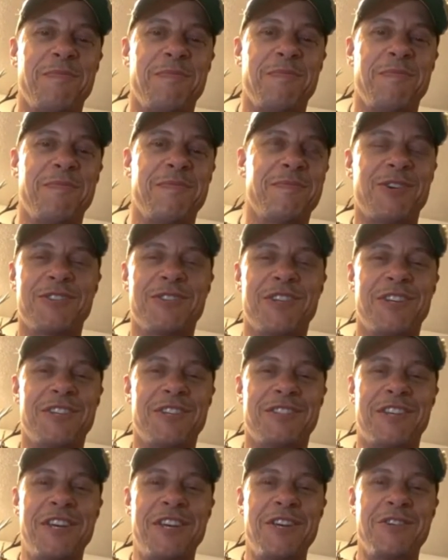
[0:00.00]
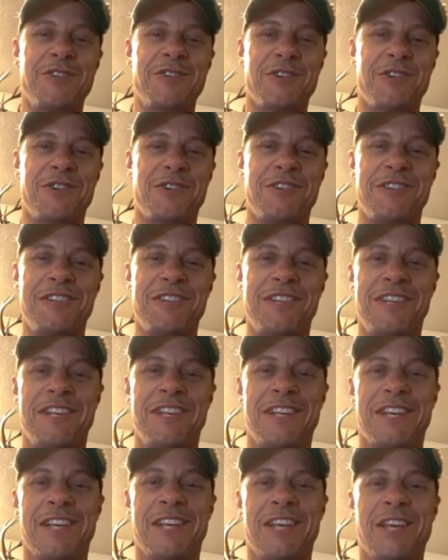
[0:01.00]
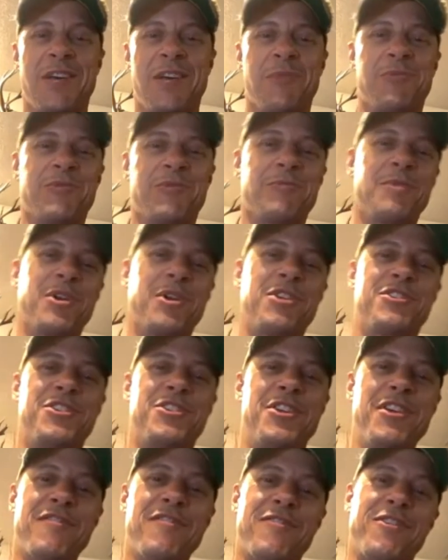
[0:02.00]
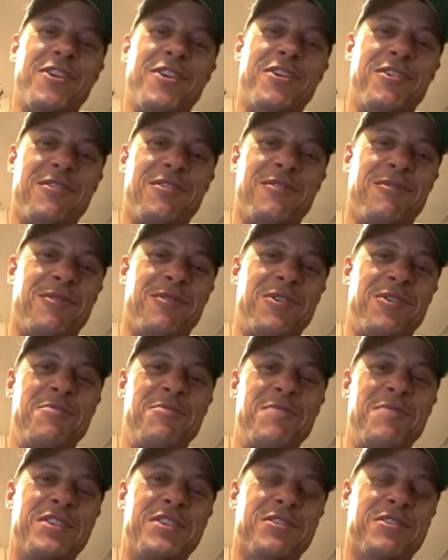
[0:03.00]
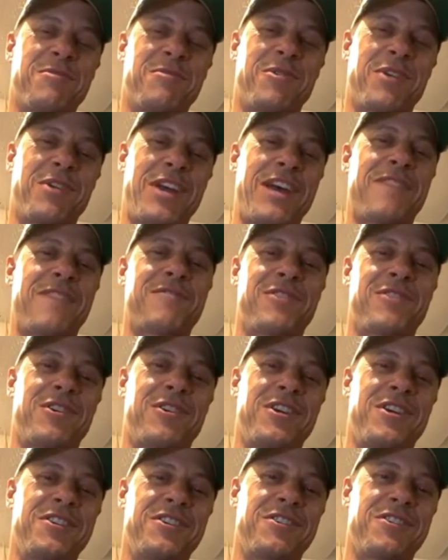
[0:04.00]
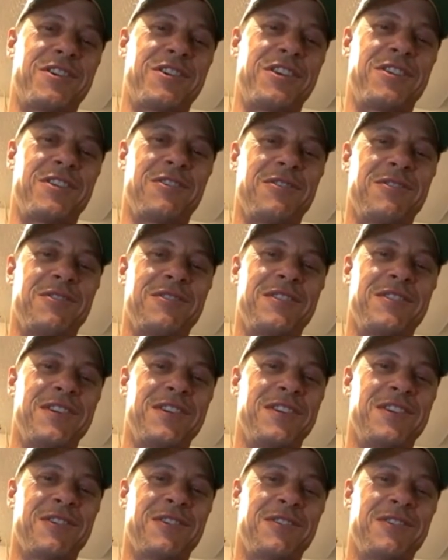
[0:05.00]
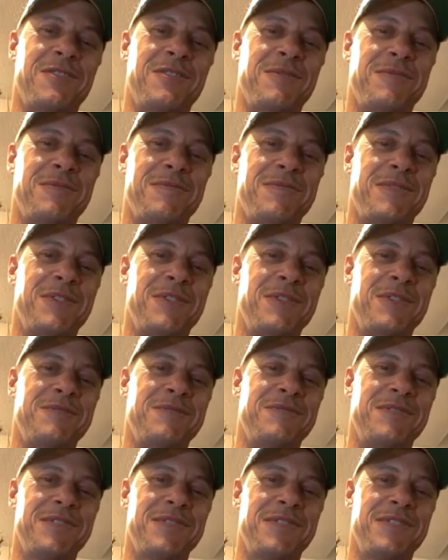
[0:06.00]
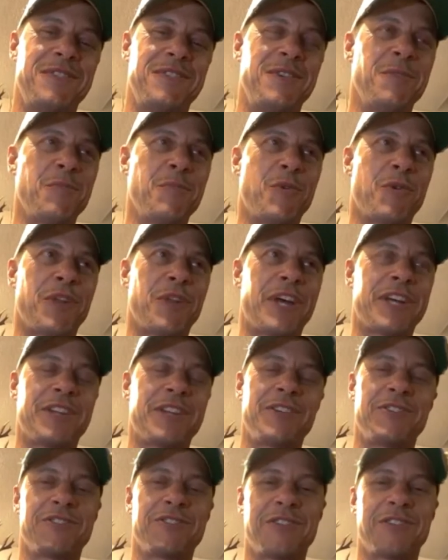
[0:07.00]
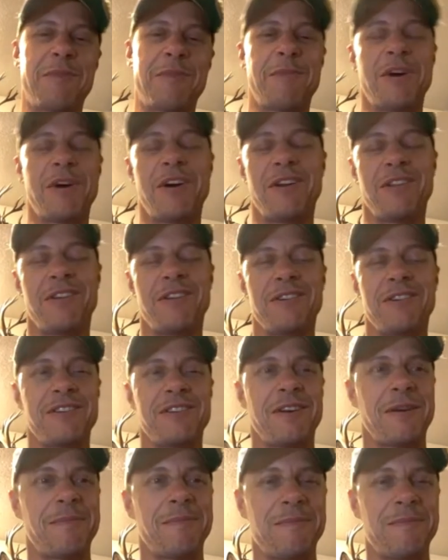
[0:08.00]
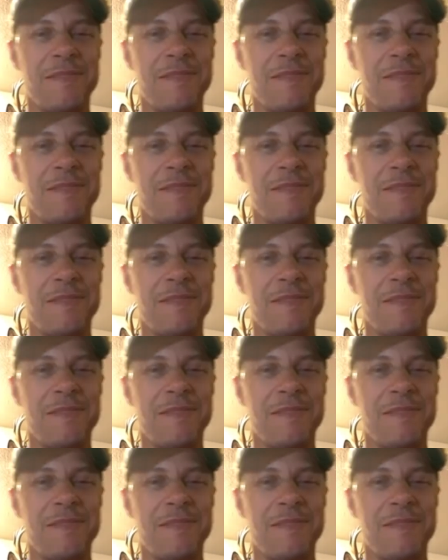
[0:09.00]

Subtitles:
partners gets injured. But it's different when you meet someone after your injury, though. You know, you're more likely to stay married a long time.